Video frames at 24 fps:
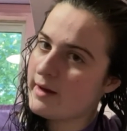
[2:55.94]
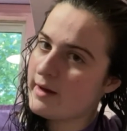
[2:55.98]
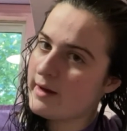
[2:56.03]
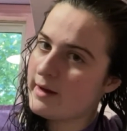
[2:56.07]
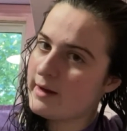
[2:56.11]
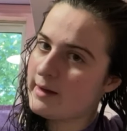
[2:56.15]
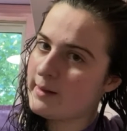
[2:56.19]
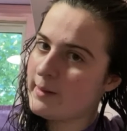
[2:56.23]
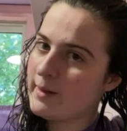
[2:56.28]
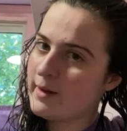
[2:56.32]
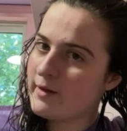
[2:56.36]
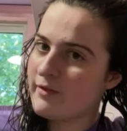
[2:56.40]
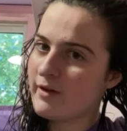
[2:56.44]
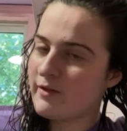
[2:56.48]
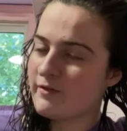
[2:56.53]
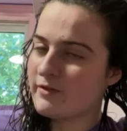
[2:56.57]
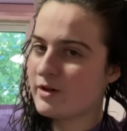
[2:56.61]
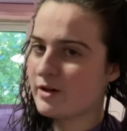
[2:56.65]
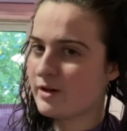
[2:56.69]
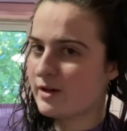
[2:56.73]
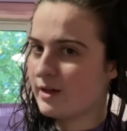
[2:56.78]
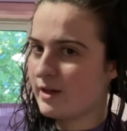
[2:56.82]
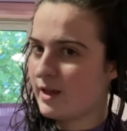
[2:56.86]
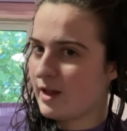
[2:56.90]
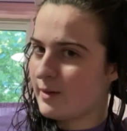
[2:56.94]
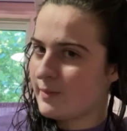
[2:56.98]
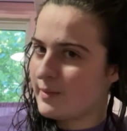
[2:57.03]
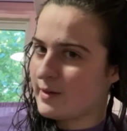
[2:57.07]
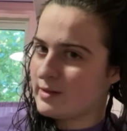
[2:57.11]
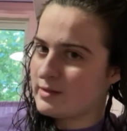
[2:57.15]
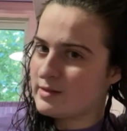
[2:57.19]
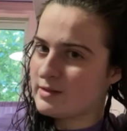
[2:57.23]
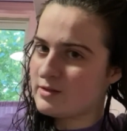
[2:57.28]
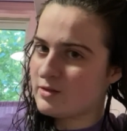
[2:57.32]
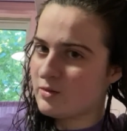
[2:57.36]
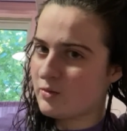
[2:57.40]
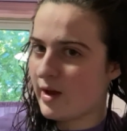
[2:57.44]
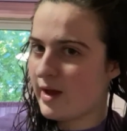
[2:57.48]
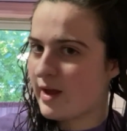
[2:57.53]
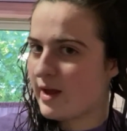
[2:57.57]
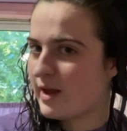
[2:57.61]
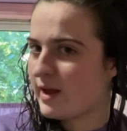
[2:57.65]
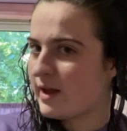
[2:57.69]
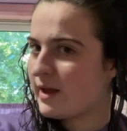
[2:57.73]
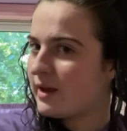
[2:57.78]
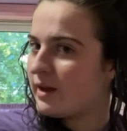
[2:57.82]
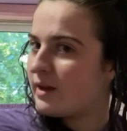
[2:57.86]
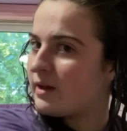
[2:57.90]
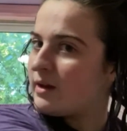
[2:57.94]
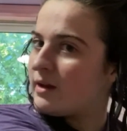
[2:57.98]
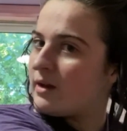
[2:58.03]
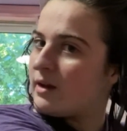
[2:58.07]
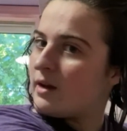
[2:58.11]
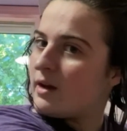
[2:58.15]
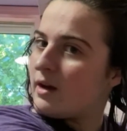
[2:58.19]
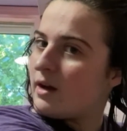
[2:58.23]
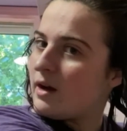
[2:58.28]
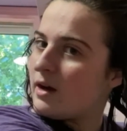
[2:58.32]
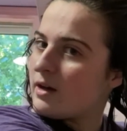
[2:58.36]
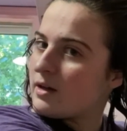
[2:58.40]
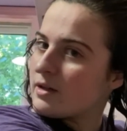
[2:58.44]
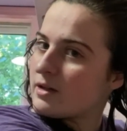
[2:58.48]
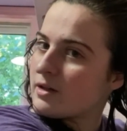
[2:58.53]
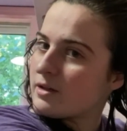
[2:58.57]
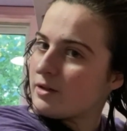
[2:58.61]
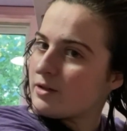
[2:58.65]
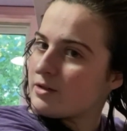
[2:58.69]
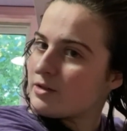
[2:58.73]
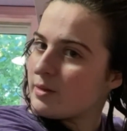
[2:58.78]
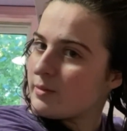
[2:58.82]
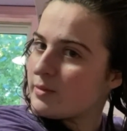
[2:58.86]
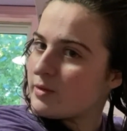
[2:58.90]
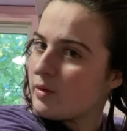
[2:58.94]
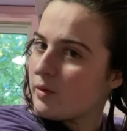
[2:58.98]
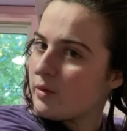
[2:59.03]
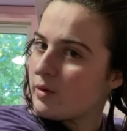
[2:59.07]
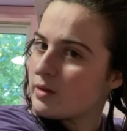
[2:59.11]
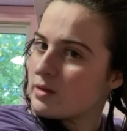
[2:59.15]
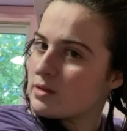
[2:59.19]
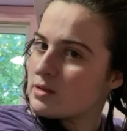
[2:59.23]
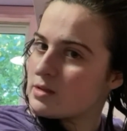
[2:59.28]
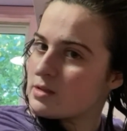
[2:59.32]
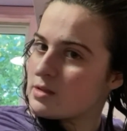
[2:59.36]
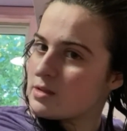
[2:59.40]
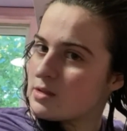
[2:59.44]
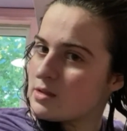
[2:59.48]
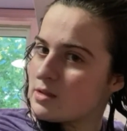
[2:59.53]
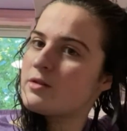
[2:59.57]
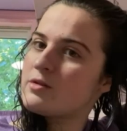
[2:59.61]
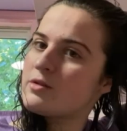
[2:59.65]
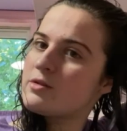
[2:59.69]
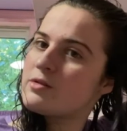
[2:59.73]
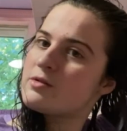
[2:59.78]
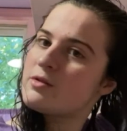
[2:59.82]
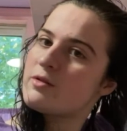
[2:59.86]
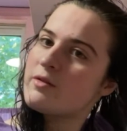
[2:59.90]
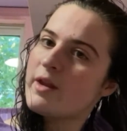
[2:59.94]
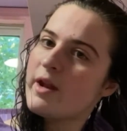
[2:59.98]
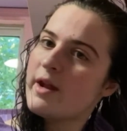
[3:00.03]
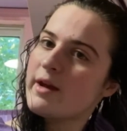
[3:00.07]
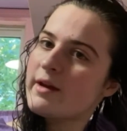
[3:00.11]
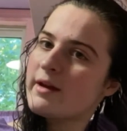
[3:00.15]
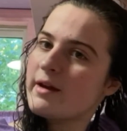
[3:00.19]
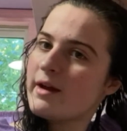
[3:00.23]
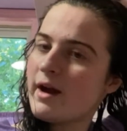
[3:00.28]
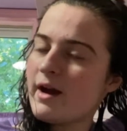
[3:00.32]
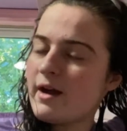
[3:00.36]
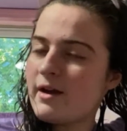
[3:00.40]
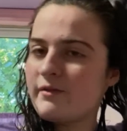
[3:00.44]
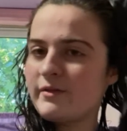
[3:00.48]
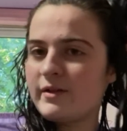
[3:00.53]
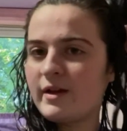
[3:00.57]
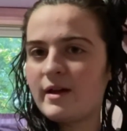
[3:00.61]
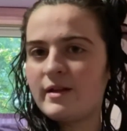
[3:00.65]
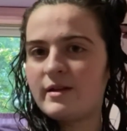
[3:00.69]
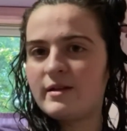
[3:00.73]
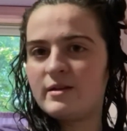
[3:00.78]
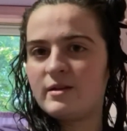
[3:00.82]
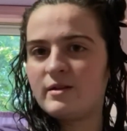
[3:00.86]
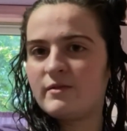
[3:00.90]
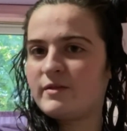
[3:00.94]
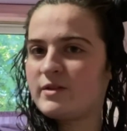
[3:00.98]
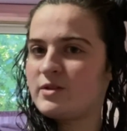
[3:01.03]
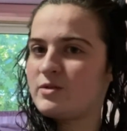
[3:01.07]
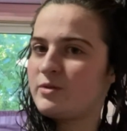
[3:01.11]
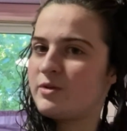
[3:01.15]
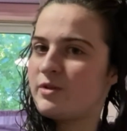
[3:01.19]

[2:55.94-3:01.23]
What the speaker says: And then if I've curled a lot of pieces away, I'll curl some towards, just so that I can kind of get individual